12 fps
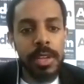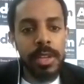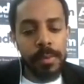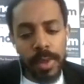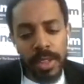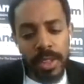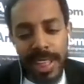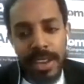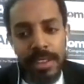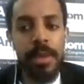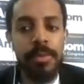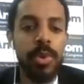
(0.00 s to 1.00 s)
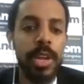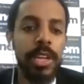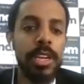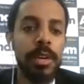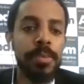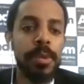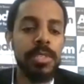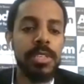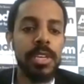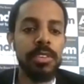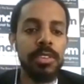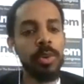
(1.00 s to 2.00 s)
a lot of times what I hear people say is,
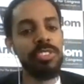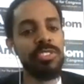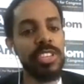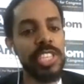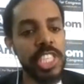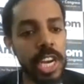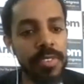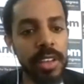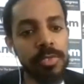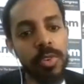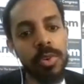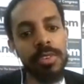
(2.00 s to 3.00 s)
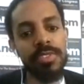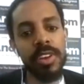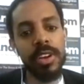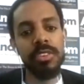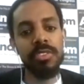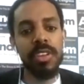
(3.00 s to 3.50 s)
oh, he's the chair of House Foreign Affairs.